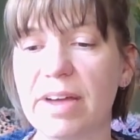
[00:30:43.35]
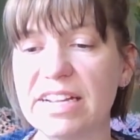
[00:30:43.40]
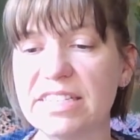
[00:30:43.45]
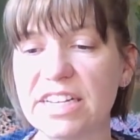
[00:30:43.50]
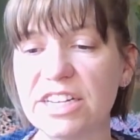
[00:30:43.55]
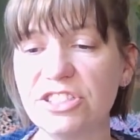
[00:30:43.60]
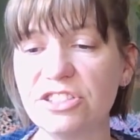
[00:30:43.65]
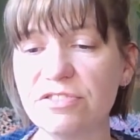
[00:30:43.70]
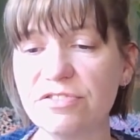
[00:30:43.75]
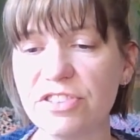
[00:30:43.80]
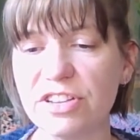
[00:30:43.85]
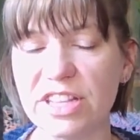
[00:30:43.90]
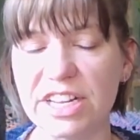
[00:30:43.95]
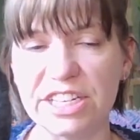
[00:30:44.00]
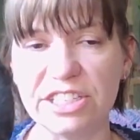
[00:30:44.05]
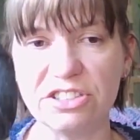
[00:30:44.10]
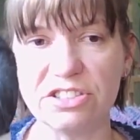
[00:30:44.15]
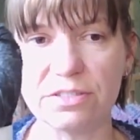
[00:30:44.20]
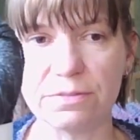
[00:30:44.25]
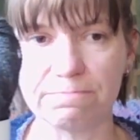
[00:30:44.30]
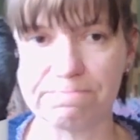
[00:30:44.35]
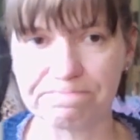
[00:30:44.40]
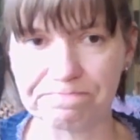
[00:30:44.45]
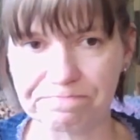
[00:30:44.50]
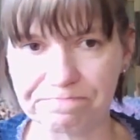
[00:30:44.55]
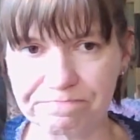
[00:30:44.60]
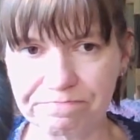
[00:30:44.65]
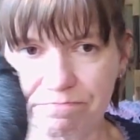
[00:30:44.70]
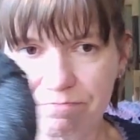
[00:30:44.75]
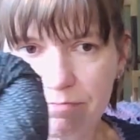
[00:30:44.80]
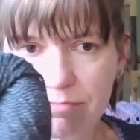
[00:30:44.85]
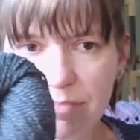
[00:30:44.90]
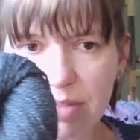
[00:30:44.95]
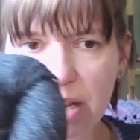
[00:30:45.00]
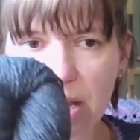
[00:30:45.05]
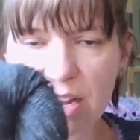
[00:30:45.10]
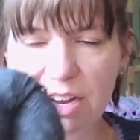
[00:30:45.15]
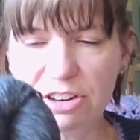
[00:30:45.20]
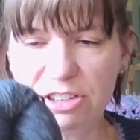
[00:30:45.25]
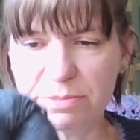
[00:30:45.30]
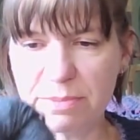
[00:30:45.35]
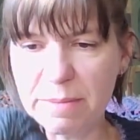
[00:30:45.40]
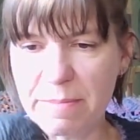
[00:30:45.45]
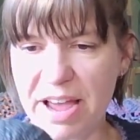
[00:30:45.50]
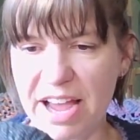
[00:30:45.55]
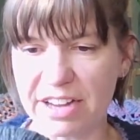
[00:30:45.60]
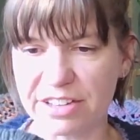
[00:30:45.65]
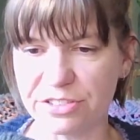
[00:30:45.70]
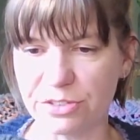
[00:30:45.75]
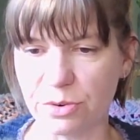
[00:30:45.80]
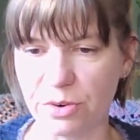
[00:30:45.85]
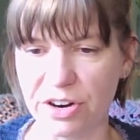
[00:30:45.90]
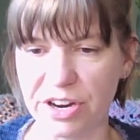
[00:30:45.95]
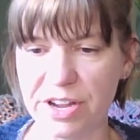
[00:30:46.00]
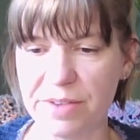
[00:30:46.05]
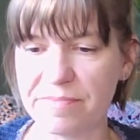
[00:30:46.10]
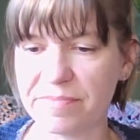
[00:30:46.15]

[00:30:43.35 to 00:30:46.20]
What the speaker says: intention for this, here's my backstory.